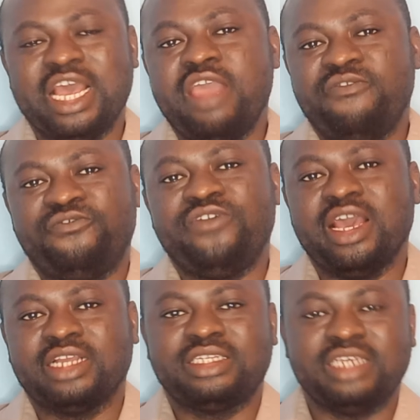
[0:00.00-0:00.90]

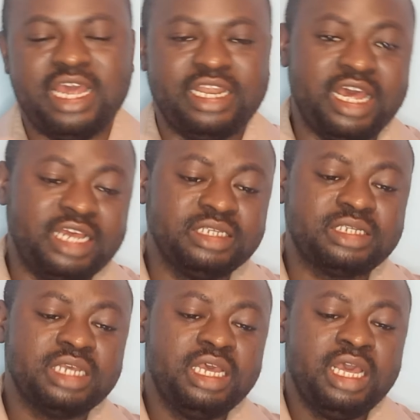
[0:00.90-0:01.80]
effect. And
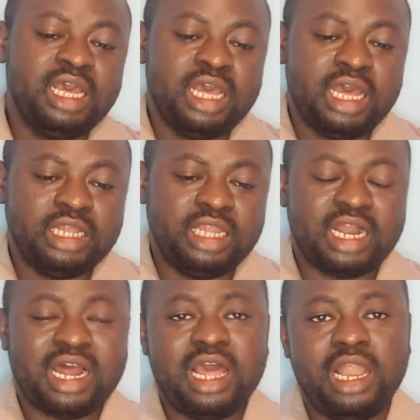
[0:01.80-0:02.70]
hence
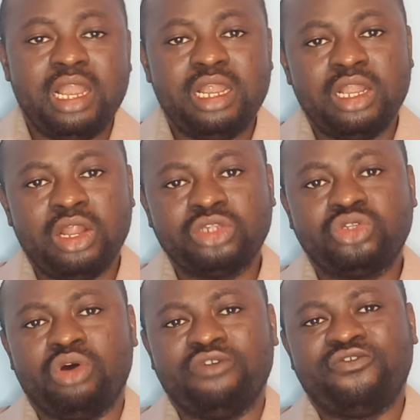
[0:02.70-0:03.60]
there are a
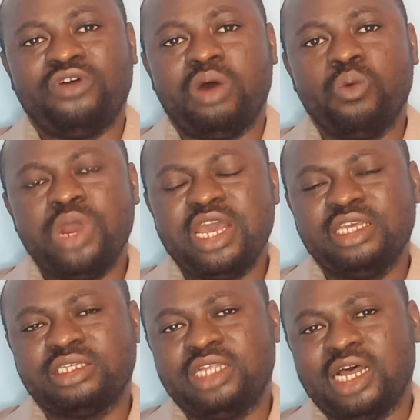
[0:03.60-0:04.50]
lot of
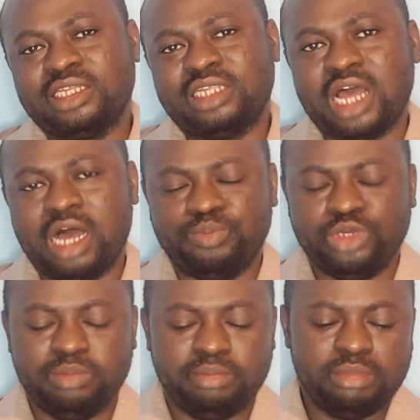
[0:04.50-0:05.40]
ways that have
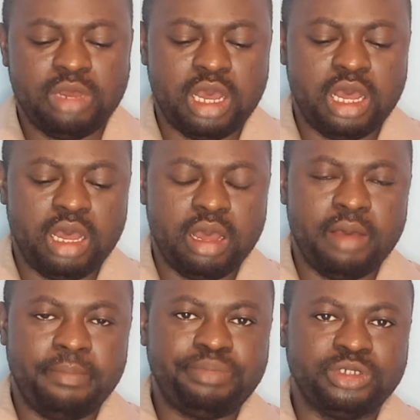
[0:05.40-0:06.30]
been
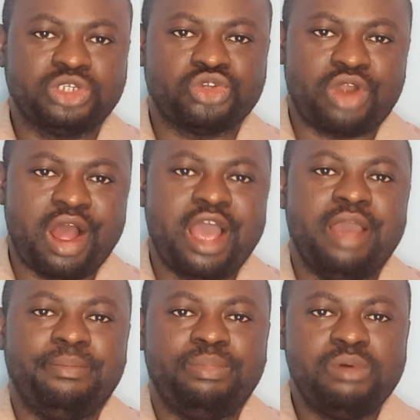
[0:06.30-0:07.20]

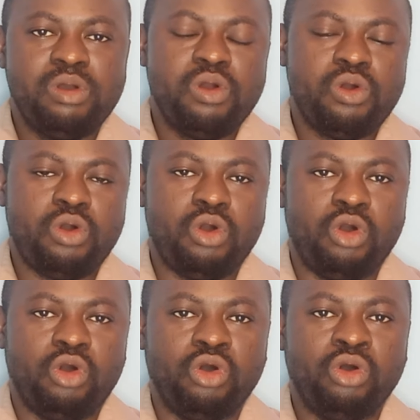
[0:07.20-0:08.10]
prescribed
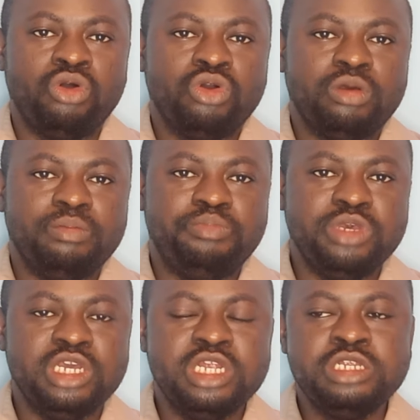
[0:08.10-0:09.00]
or
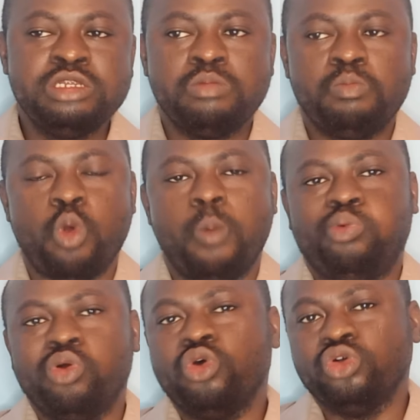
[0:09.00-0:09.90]
being
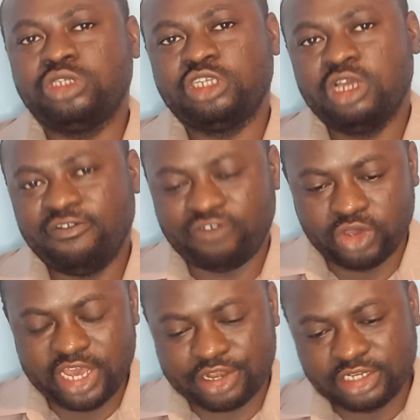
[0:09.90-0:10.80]
proposed
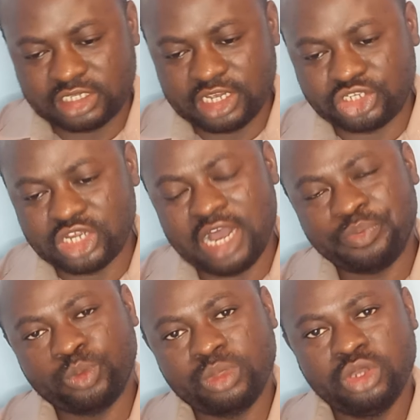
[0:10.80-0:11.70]
for a
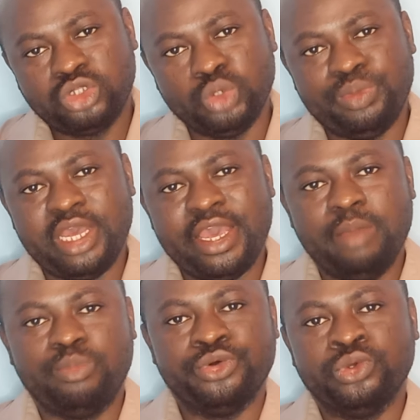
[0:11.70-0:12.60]
researcher to be
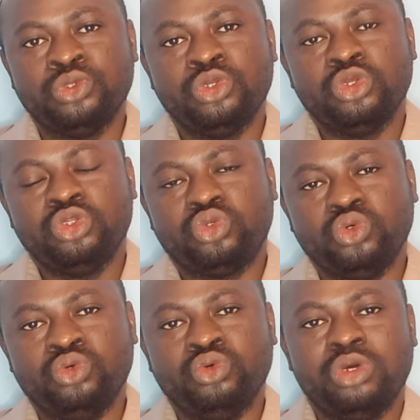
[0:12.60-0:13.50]
able
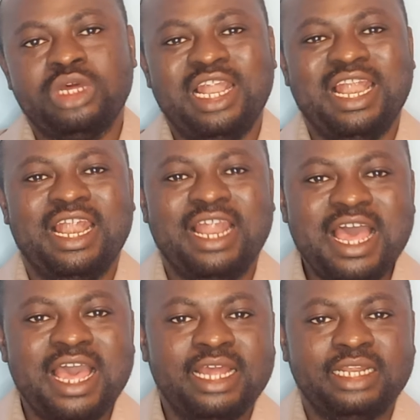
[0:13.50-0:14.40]
to
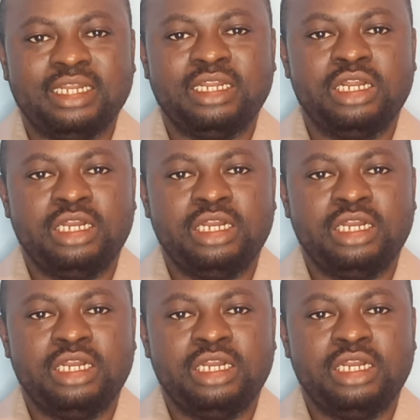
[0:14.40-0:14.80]
learn